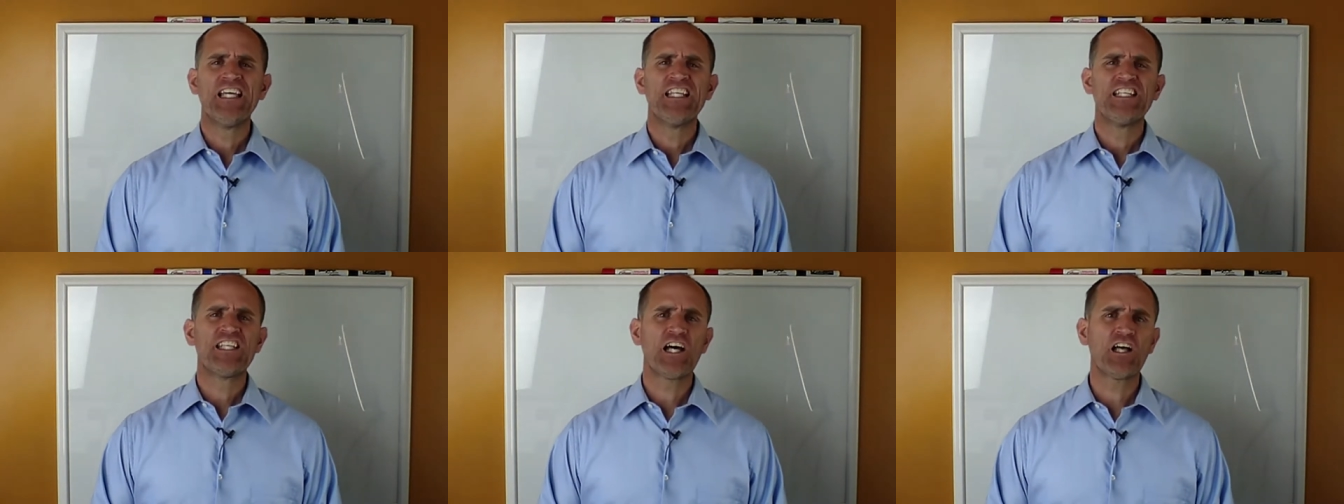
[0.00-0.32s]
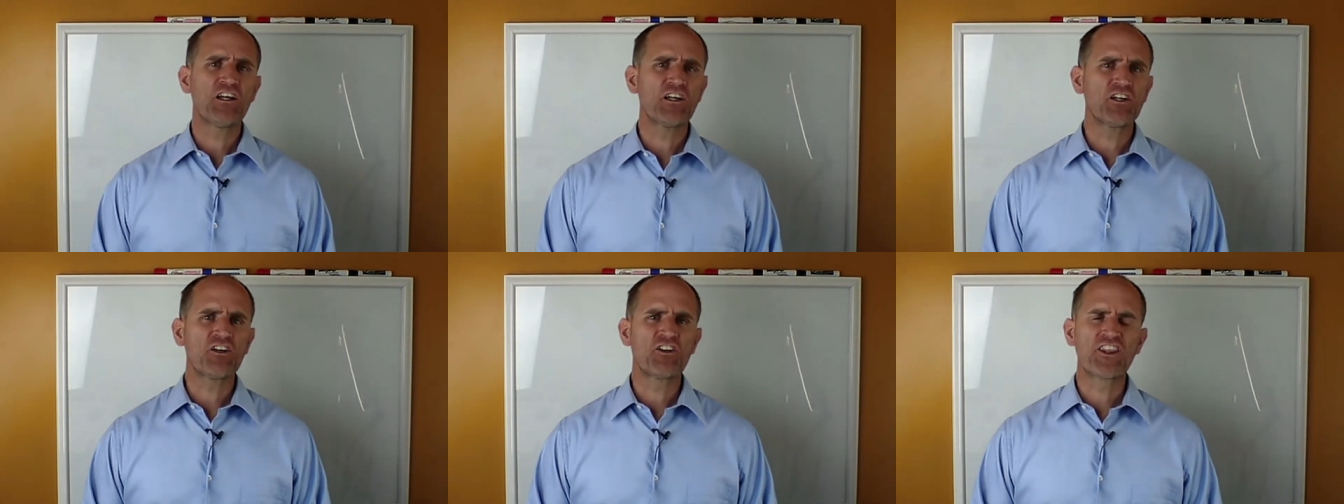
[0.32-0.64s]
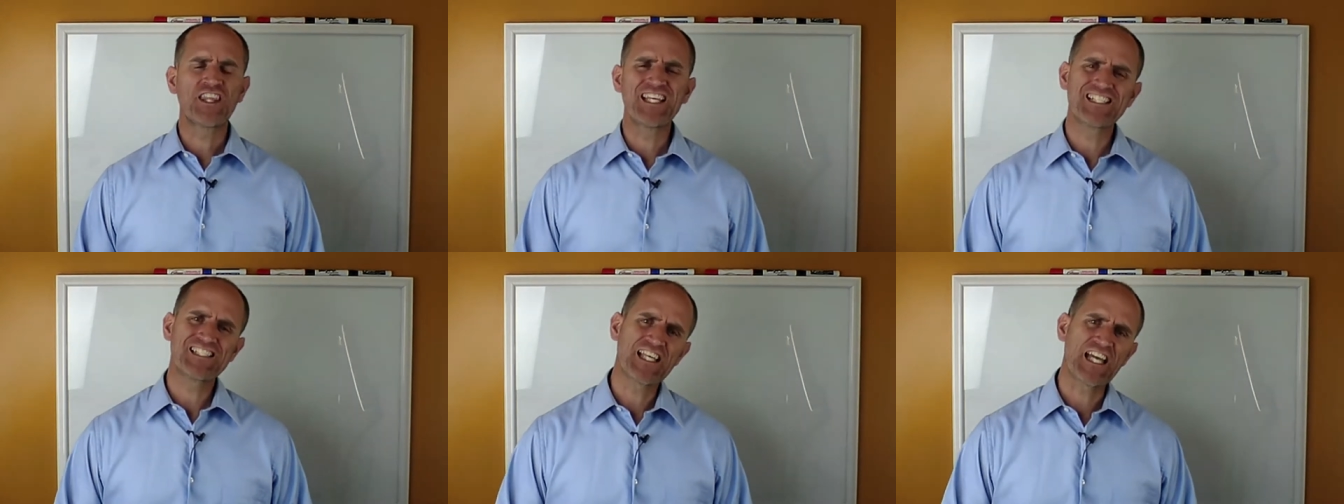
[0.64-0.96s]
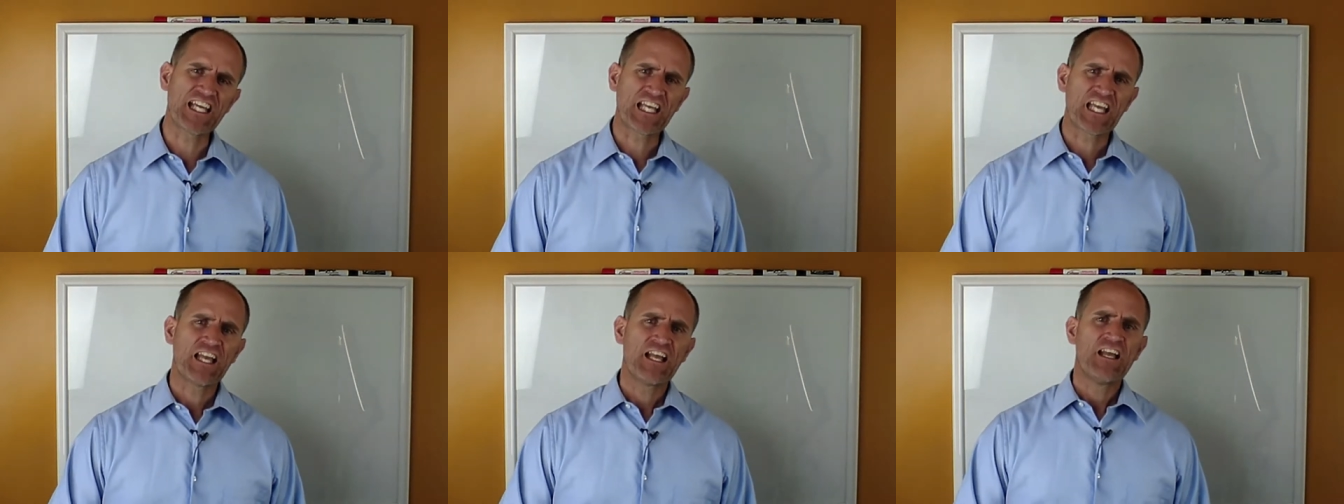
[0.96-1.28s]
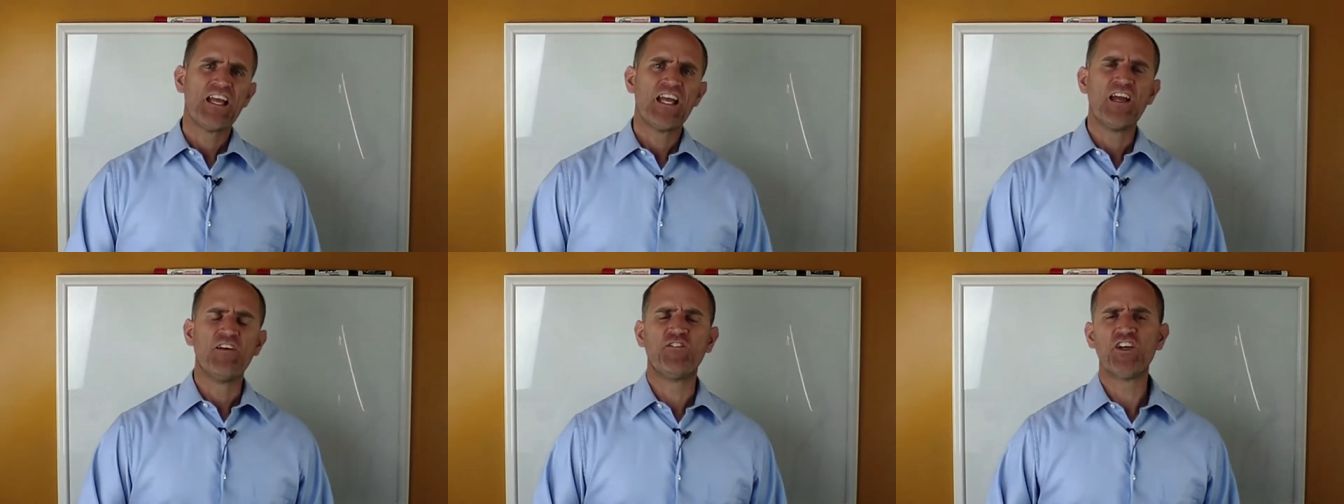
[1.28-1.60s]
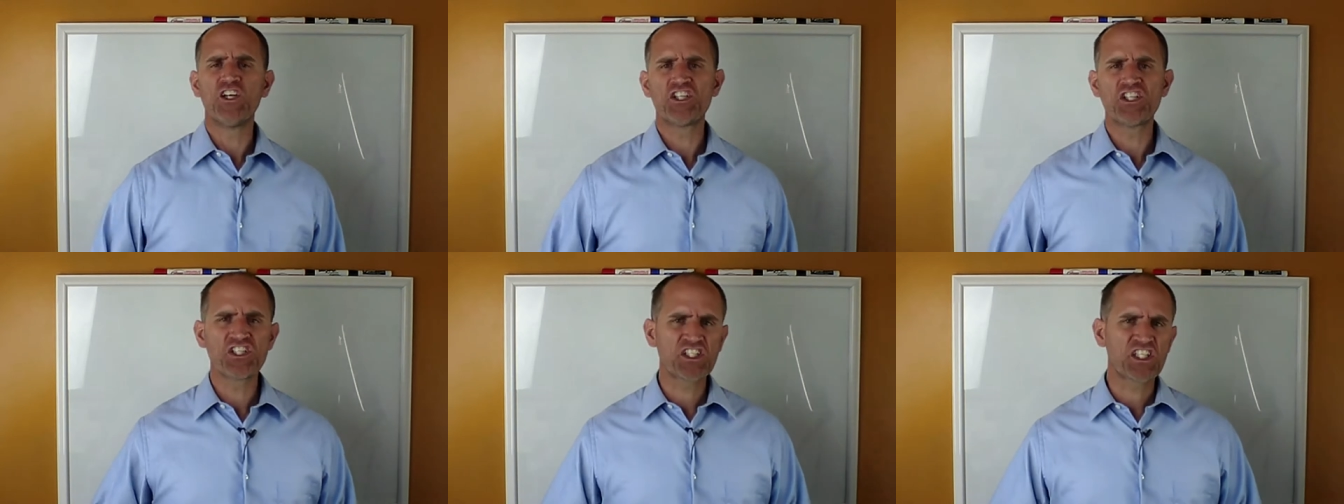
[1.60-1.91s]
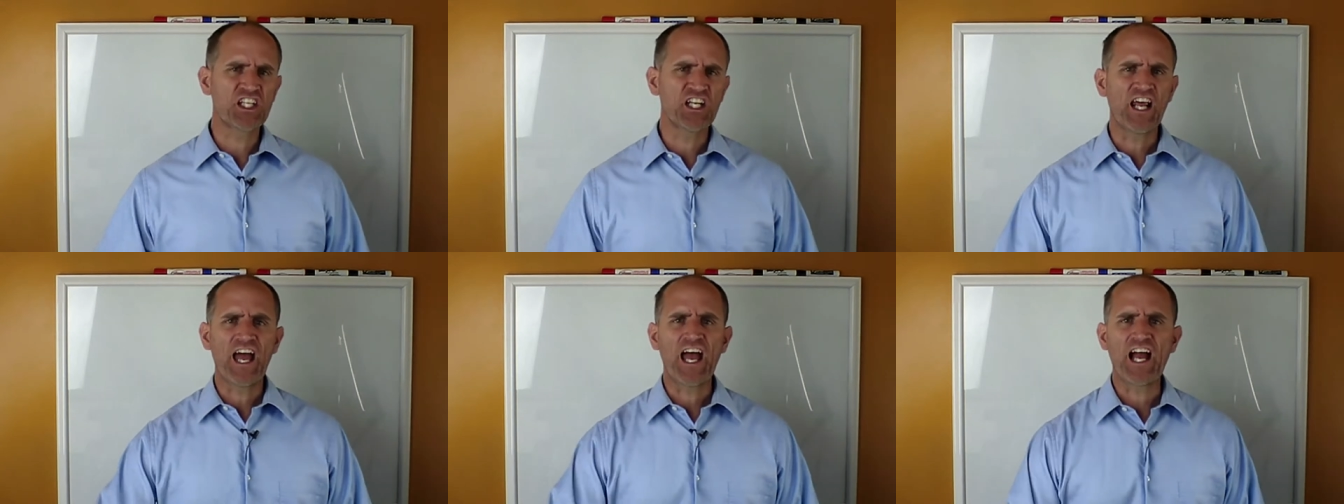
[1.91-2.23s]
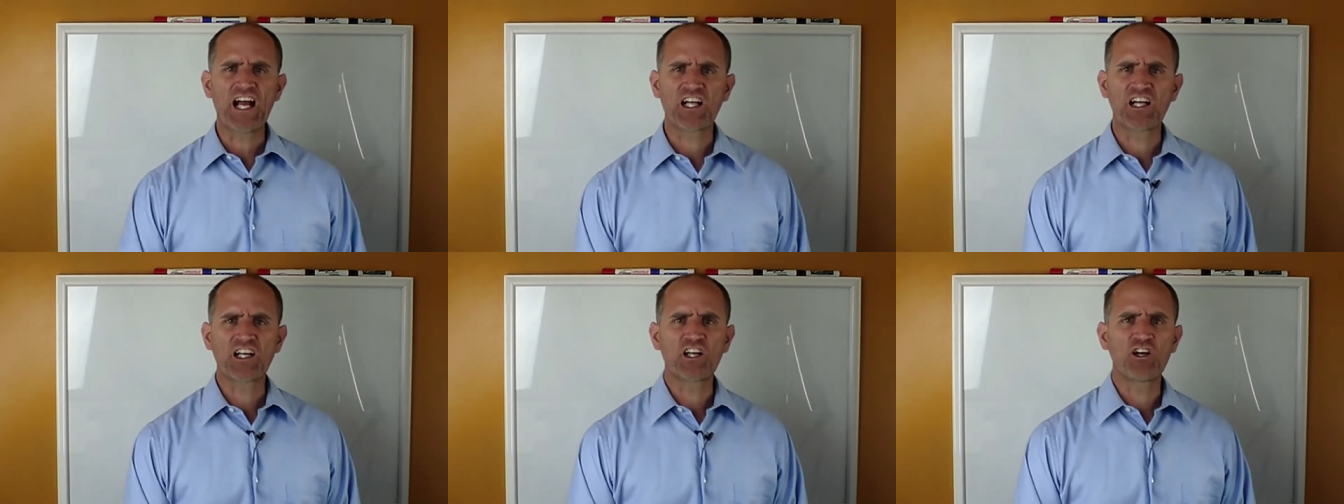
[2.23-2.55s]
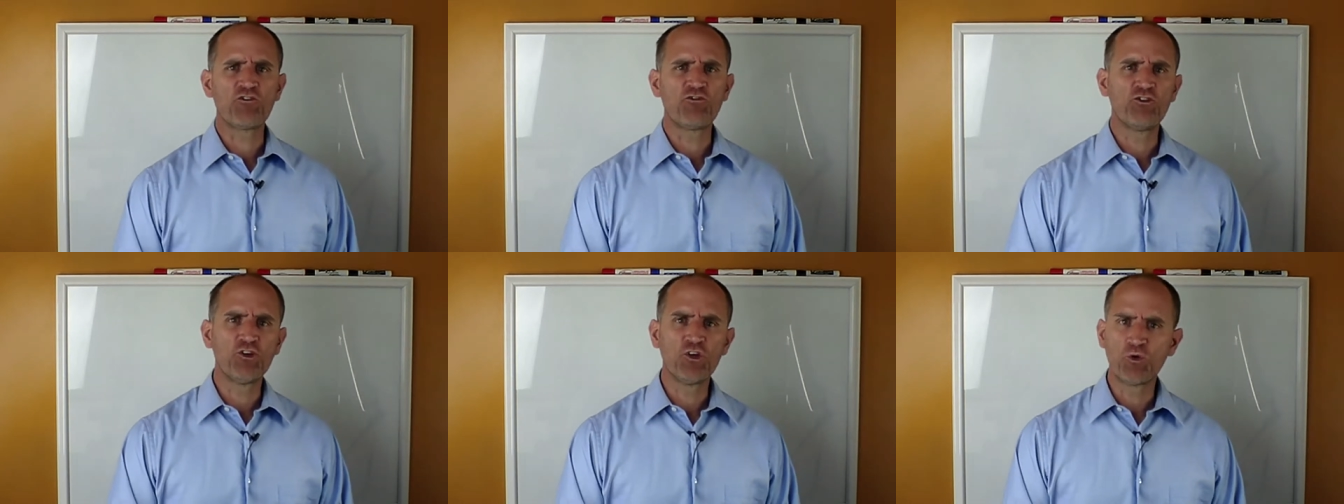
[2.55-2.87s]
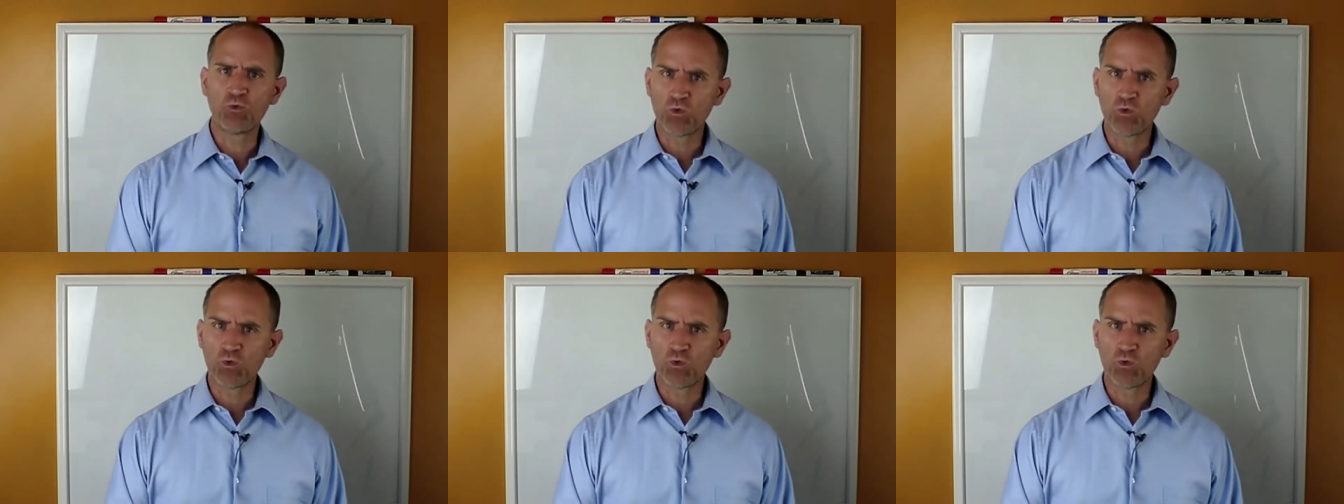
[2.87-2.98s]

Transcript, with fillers: telling her things like, if you're just going to act like a fool,